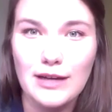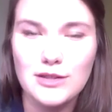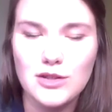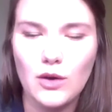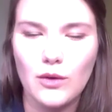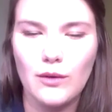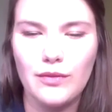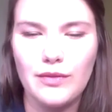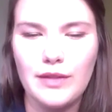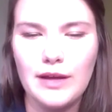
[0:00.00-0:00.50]

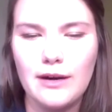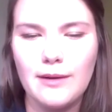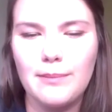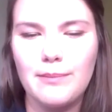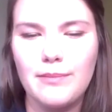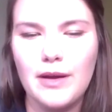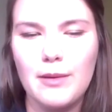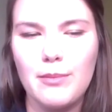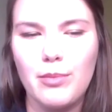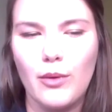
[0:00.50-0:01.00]
So
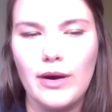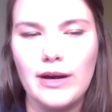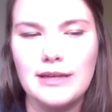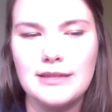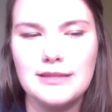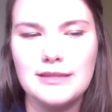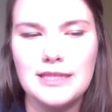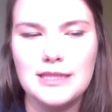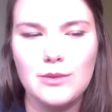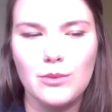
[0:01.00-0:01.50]
their point
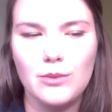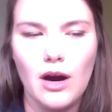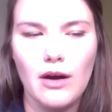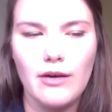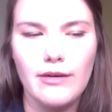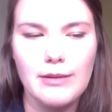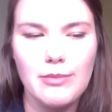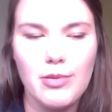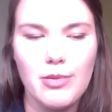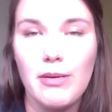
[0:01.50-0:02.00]
is, listen, we're
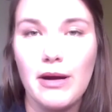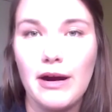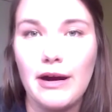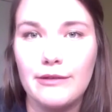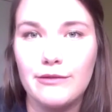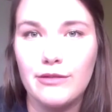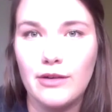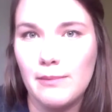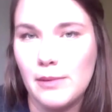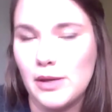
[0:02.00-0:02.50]
already
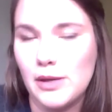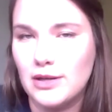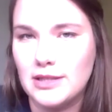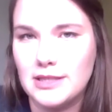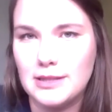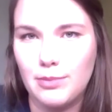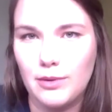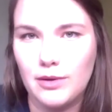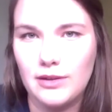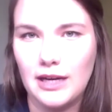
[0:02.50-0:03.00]
preparing for a
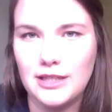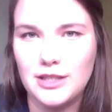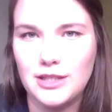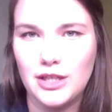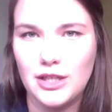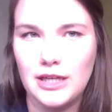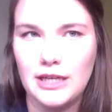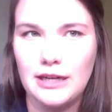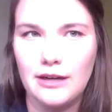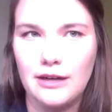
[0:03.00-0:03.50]
municipal
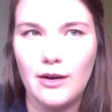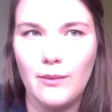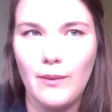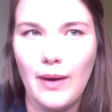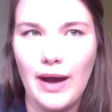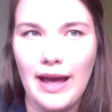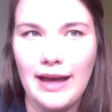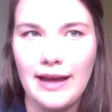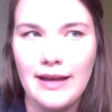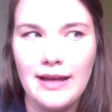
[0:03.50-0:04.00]
election a year
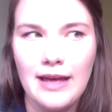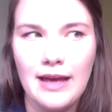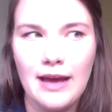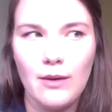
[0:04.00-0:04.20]
away.